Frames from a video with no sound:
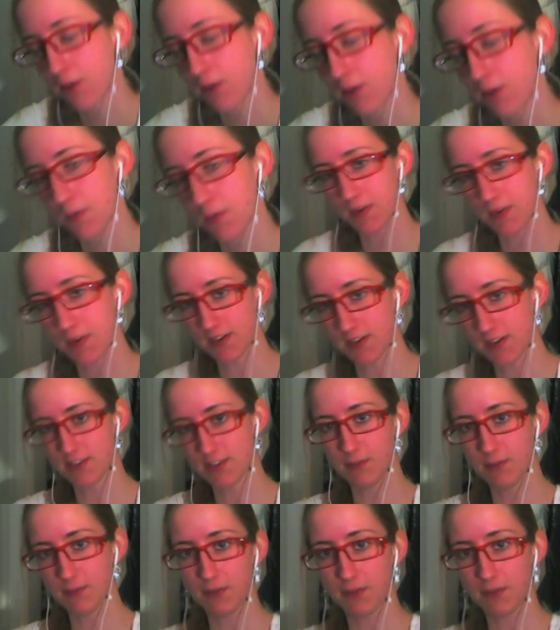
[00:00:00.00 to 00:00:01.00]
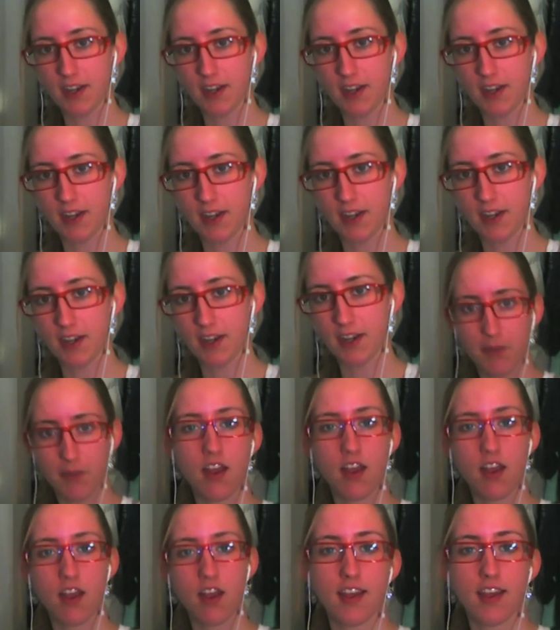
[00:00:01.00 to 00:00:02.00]
I know maybe that's a stupid idea, but
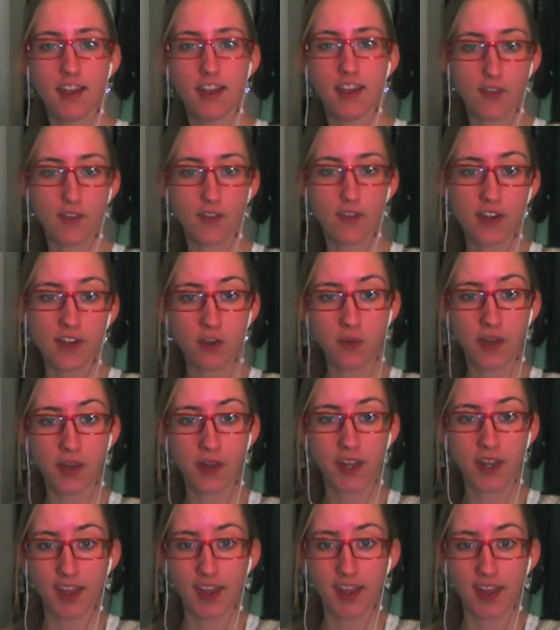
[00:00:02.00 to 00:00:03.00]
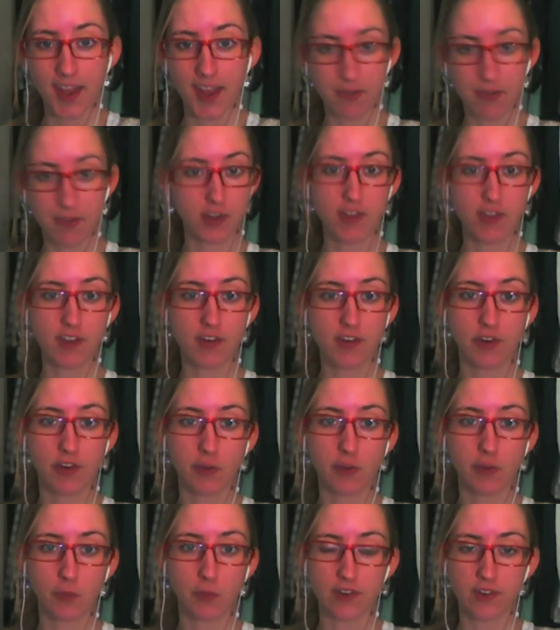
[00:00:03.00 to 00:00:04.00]
if I do like everything all
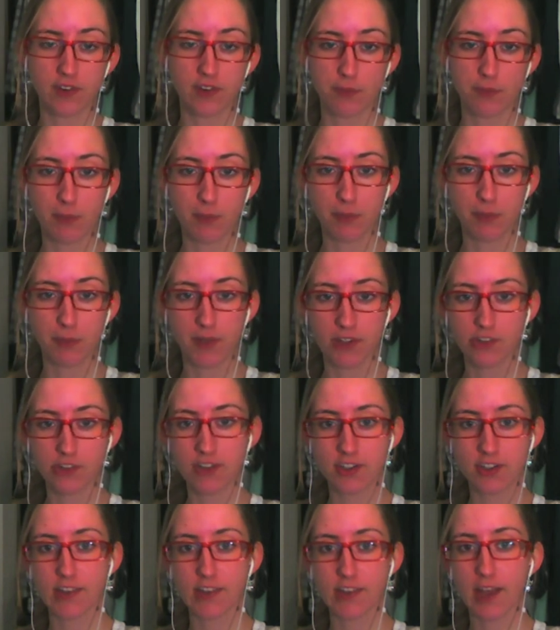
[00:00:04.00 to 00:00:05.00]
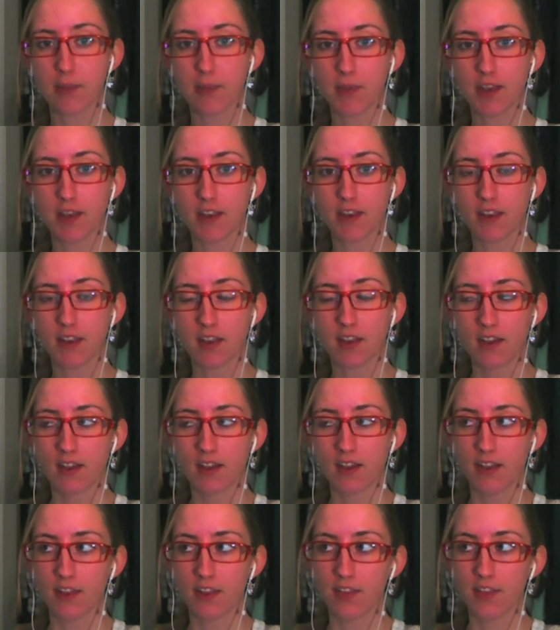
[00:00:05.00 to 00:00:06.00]
at once, the preparation assignment,
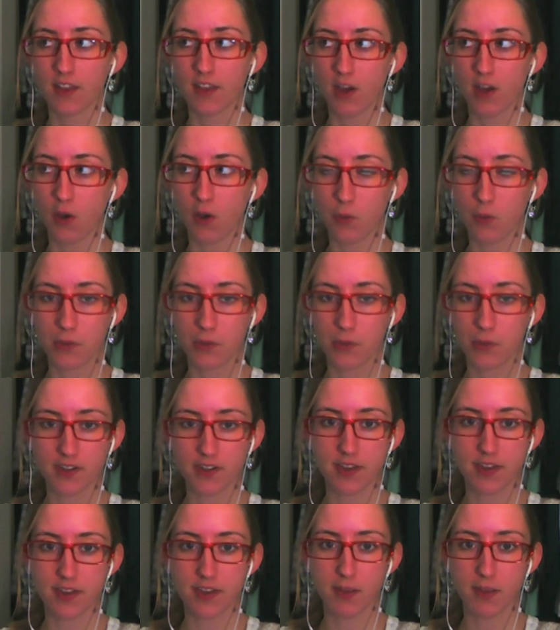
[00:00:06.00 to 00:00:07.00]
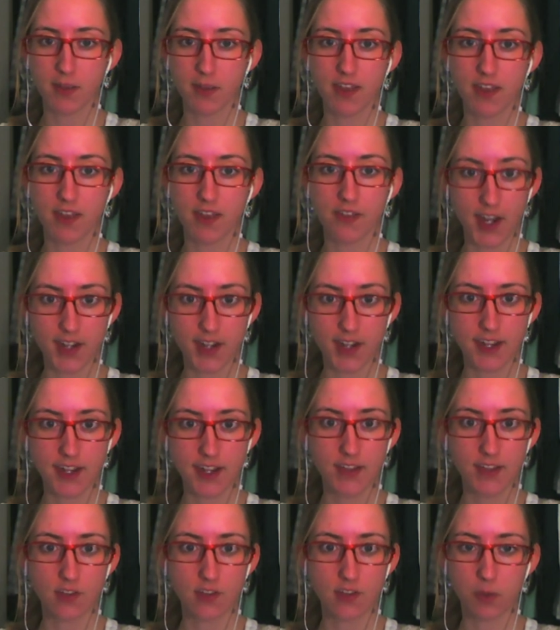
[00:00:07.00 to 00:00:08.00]
the homework assignment, and then I
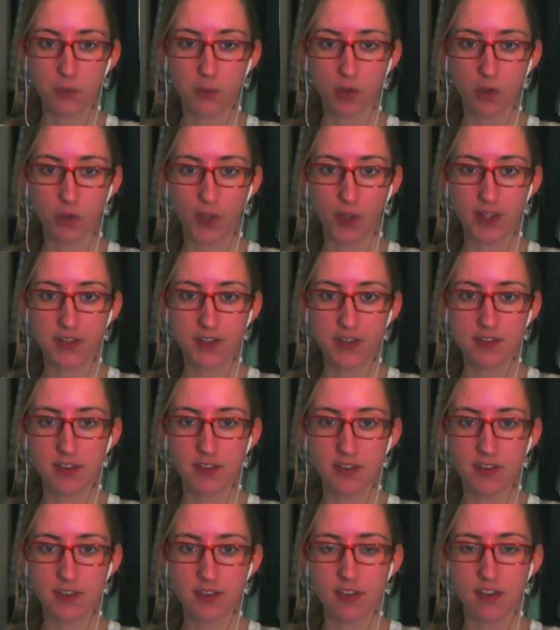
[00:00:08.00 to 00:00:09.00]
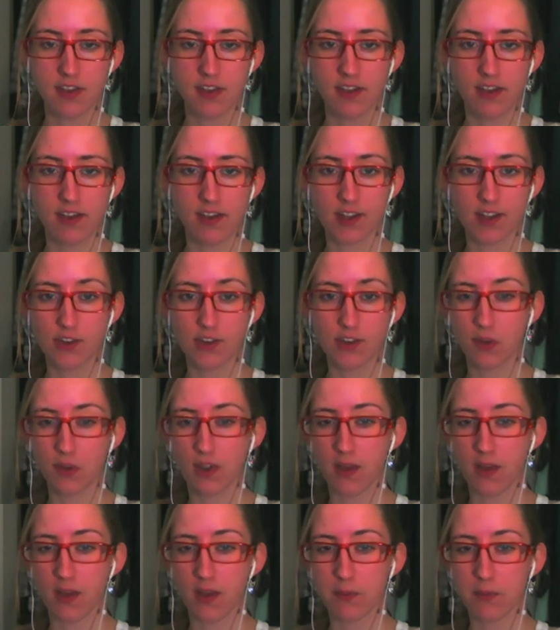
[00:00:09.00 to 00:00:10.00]
take the homework quiz, I do a
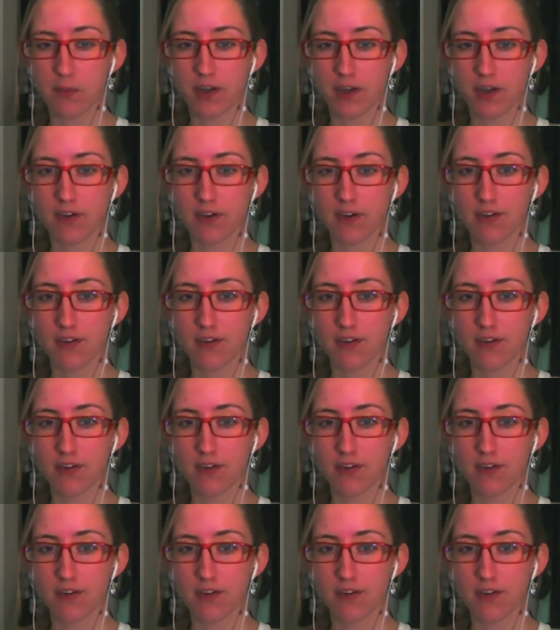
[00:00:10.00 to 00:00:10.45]
lot better